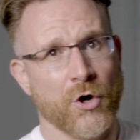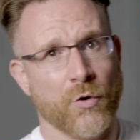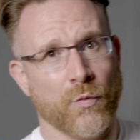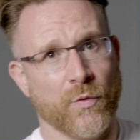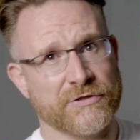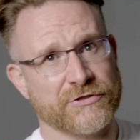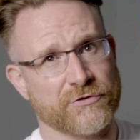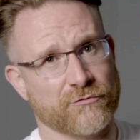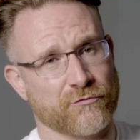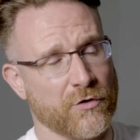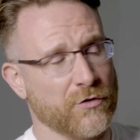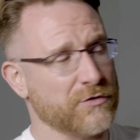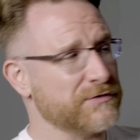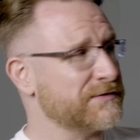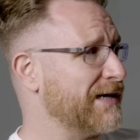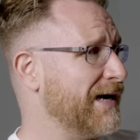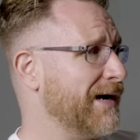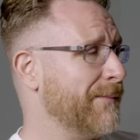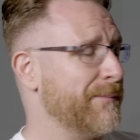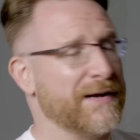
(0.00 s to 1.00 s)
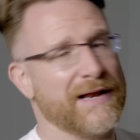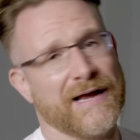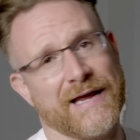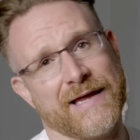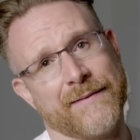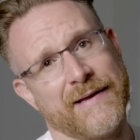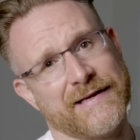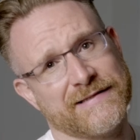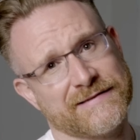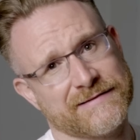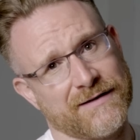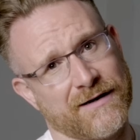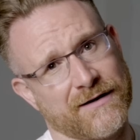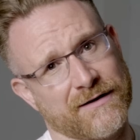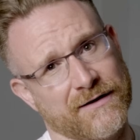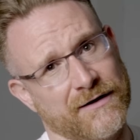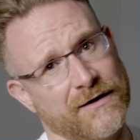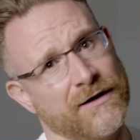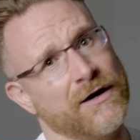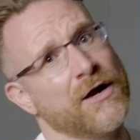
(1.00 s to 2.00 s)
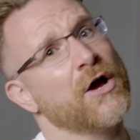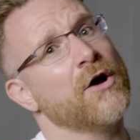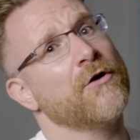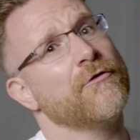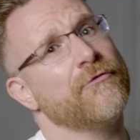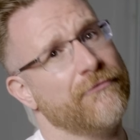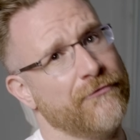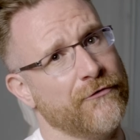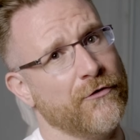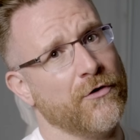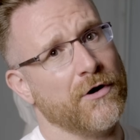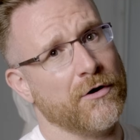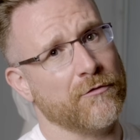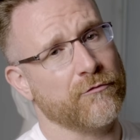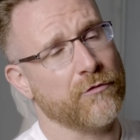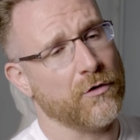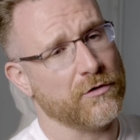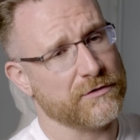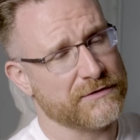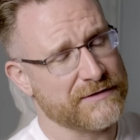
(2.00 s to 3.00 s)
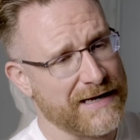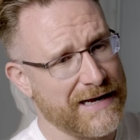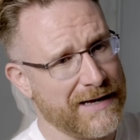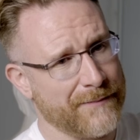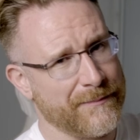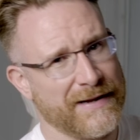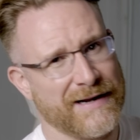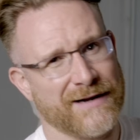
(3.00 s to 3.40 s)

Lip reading: was a roll top, and I am a sucker for a roll top.